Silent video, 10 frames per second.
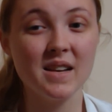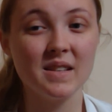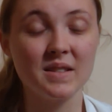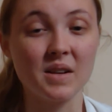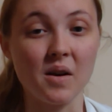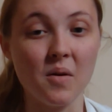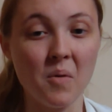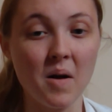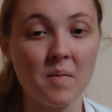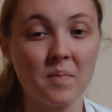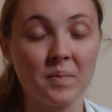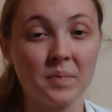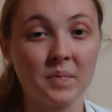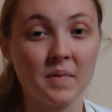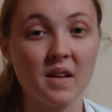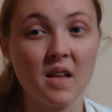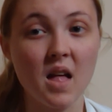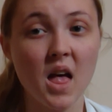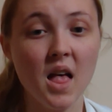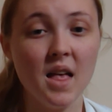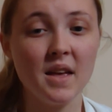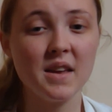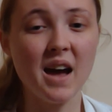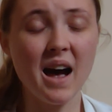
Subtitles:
So, yeah,